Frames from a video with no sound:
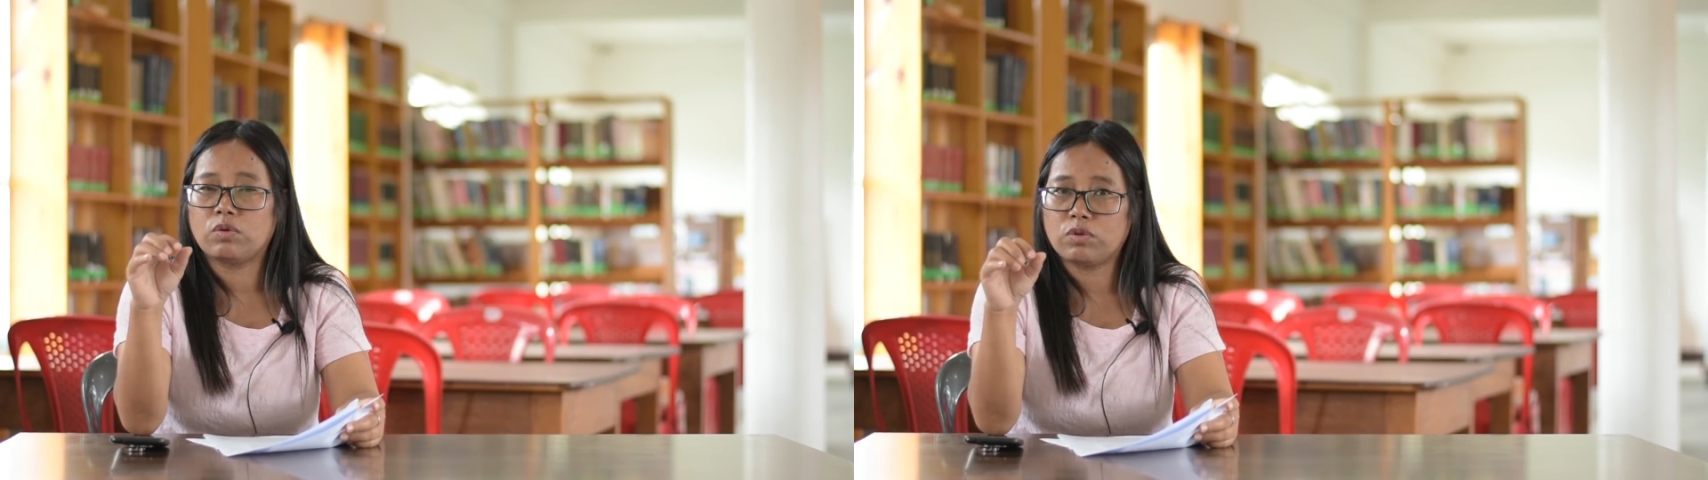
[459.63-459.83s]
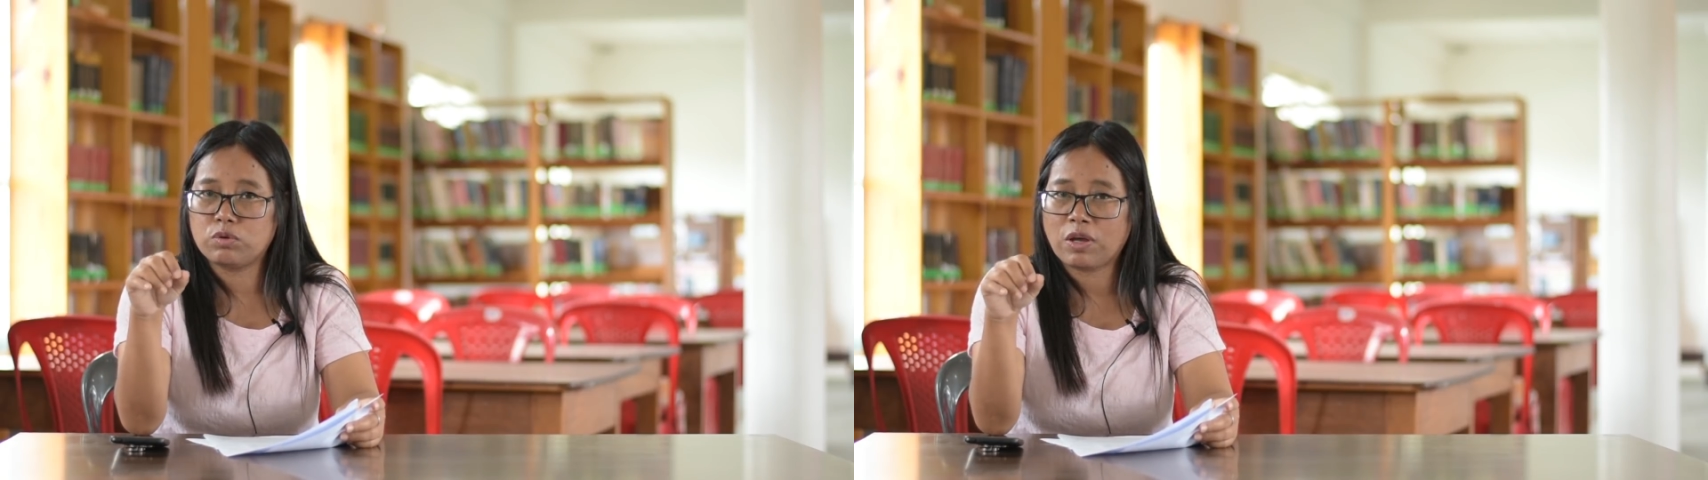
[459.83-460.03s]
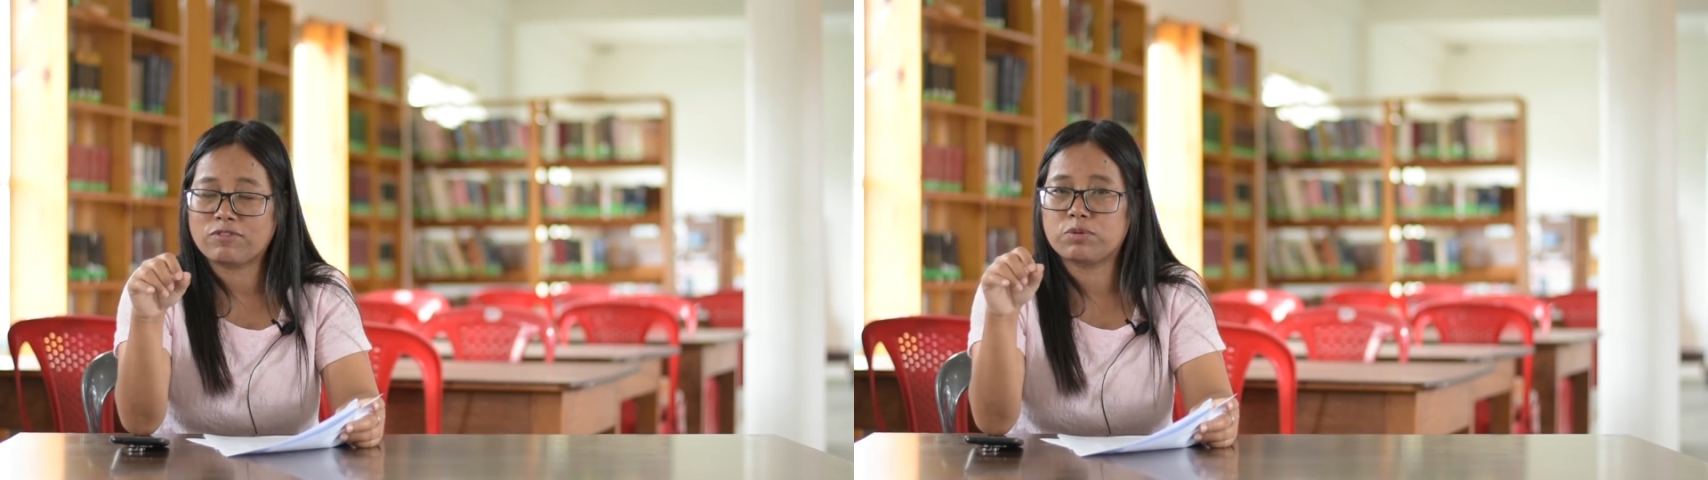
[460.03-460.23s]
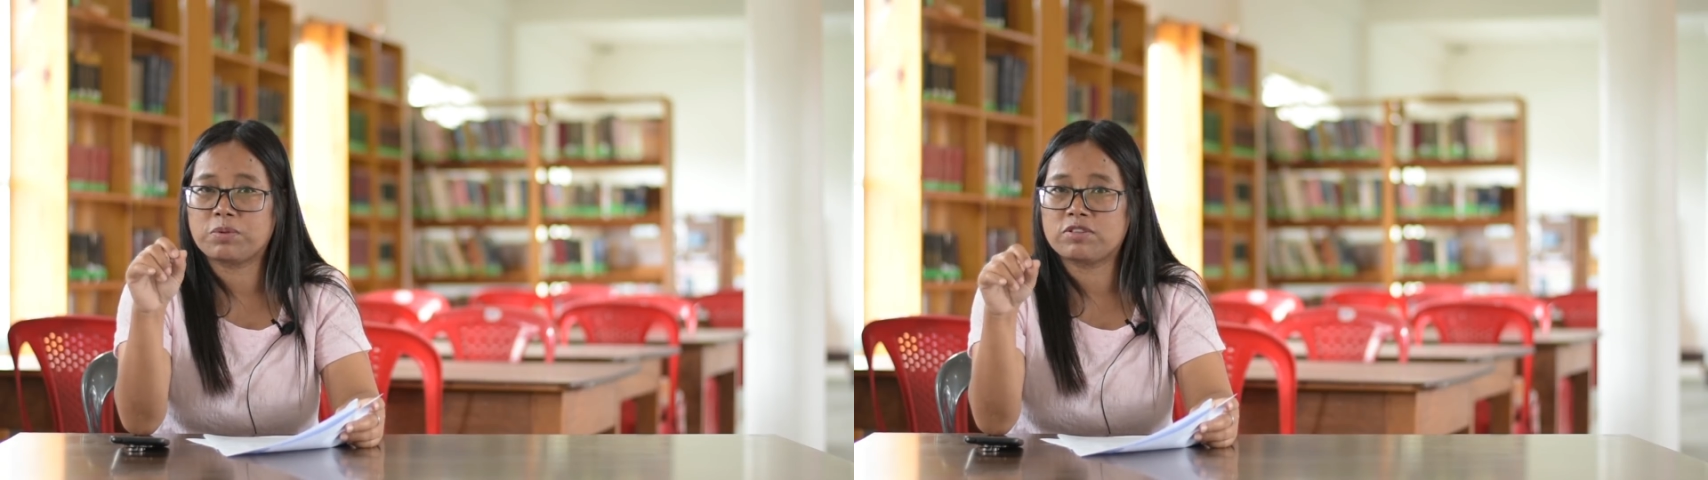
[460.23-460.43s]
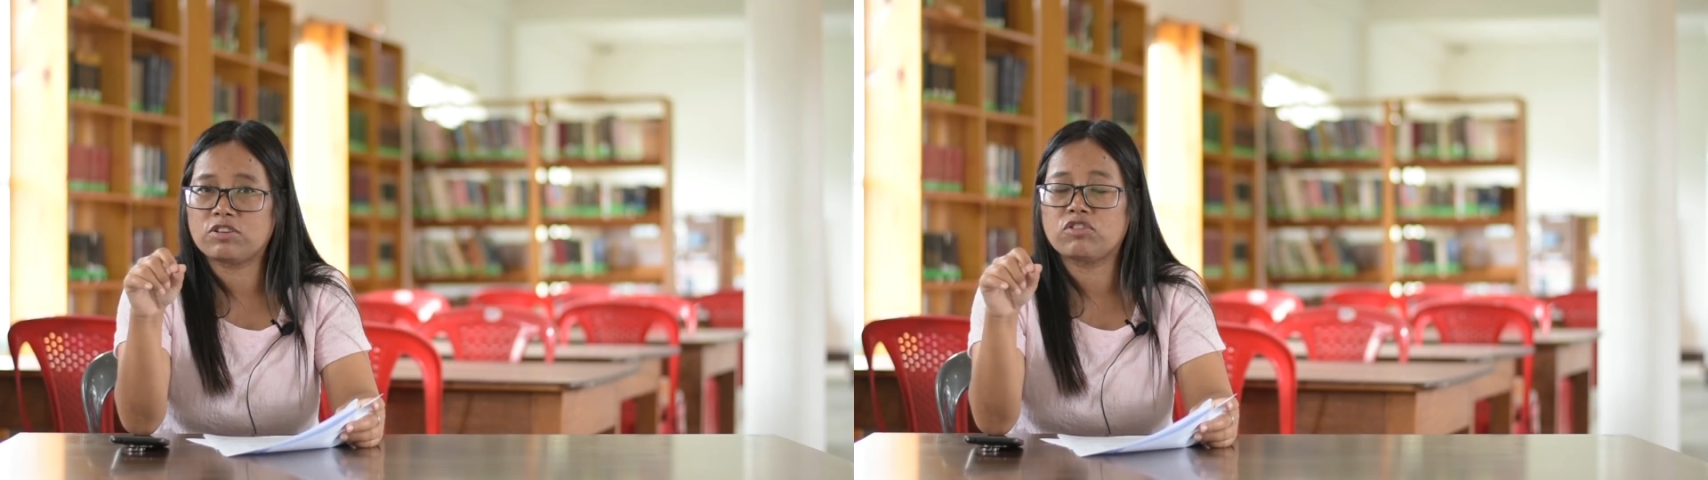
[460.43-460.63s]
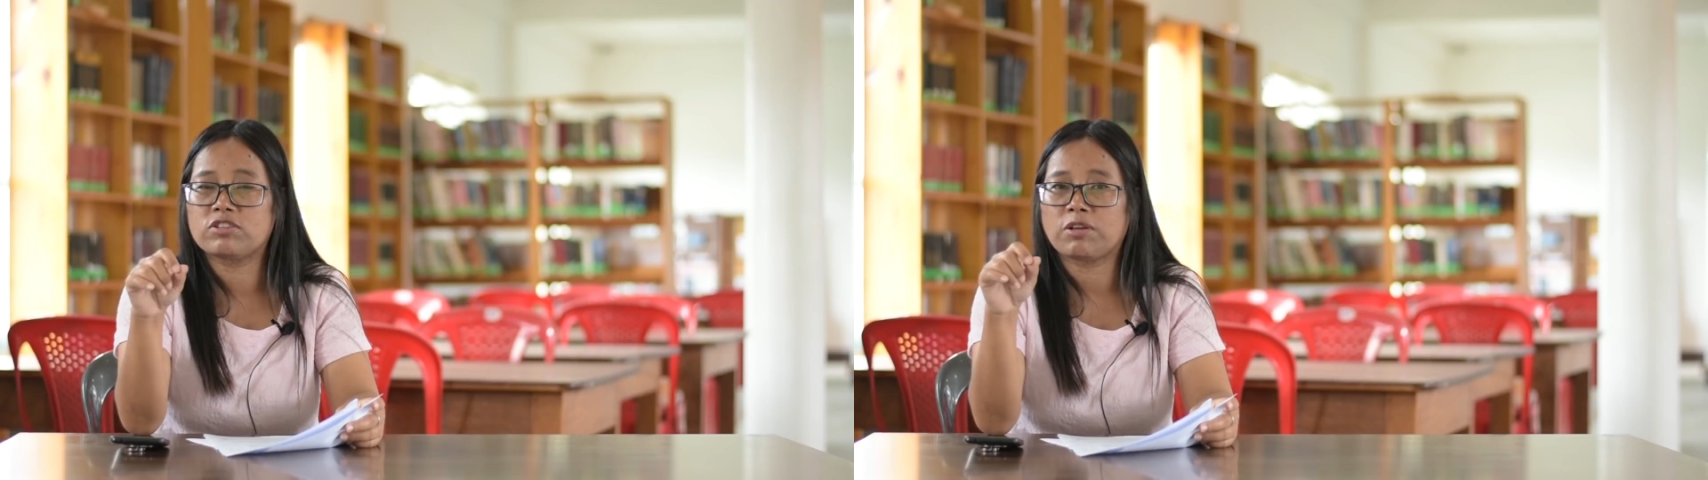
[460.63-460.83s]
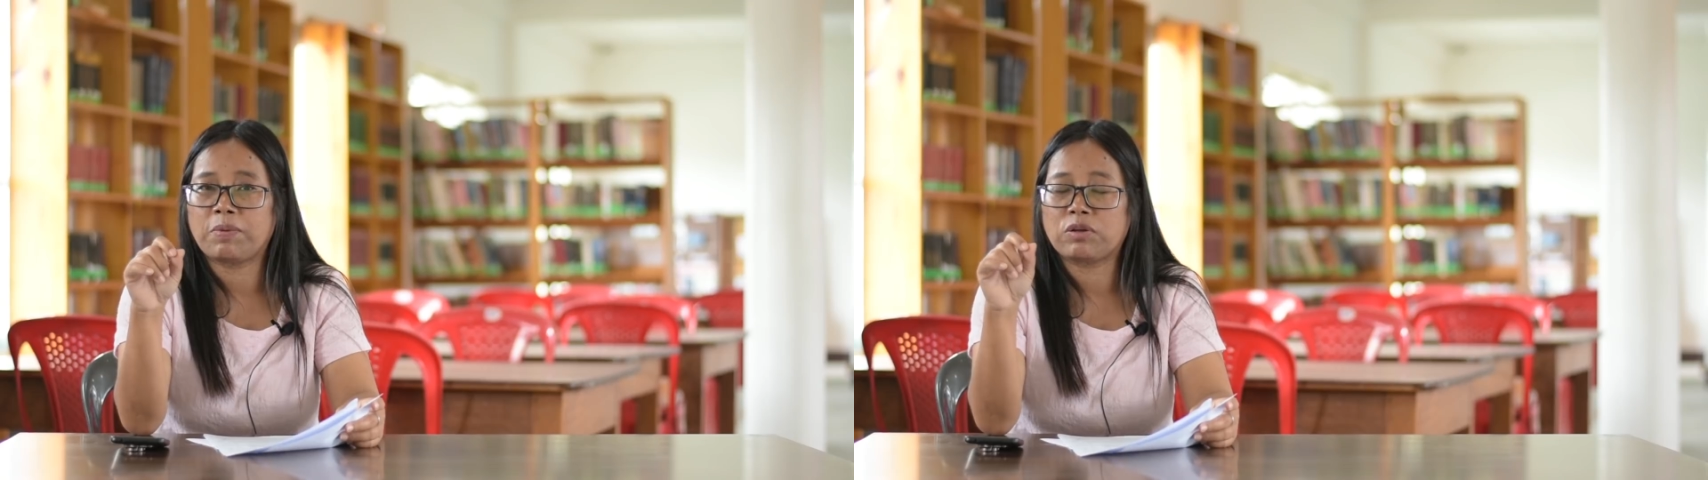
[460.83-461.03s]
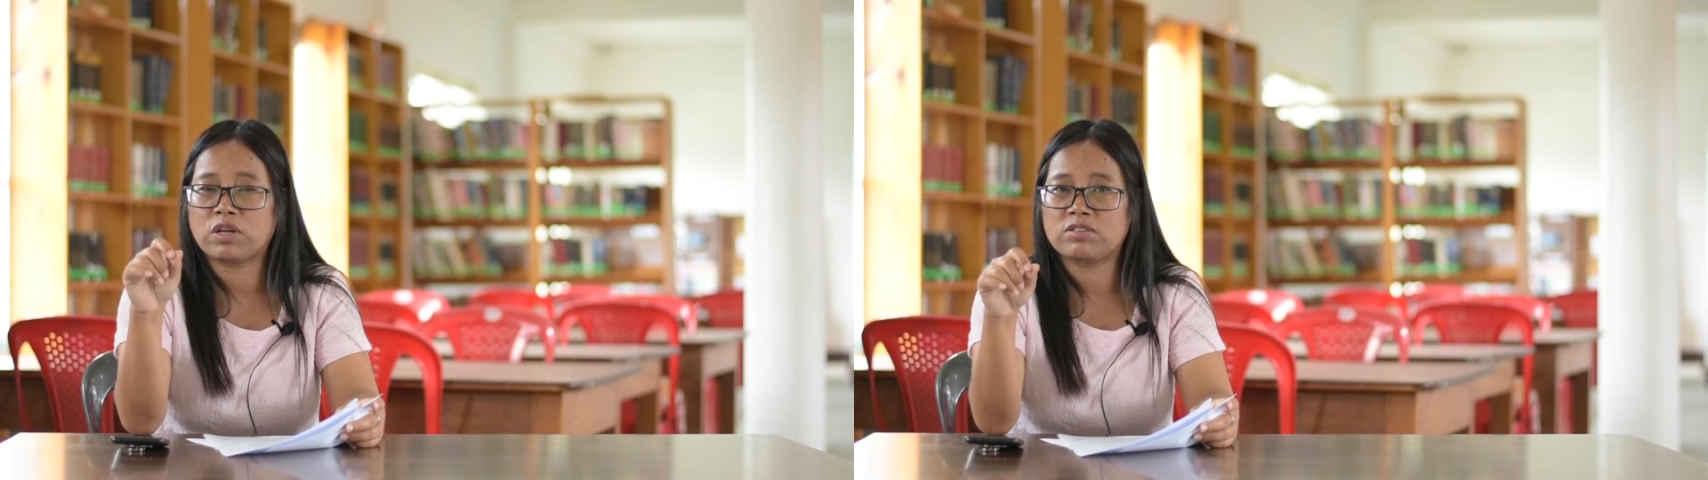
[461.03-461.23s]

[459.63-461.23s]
you have to be serious about